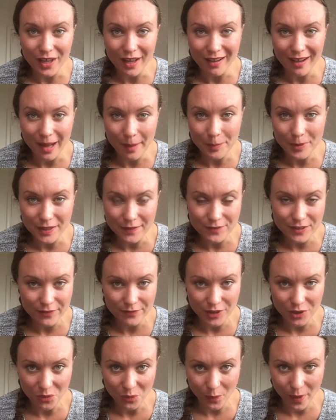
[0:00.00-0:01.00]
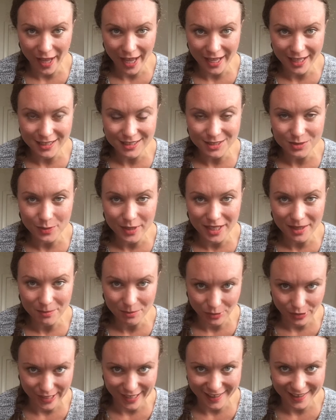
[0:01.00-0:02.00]
a couple of different ways we can
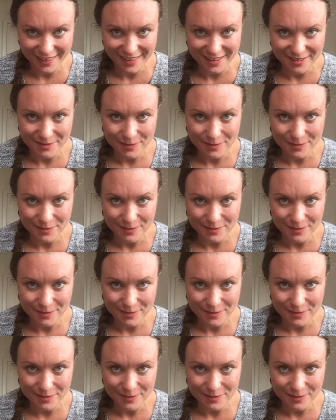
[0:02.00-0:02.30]
breathe.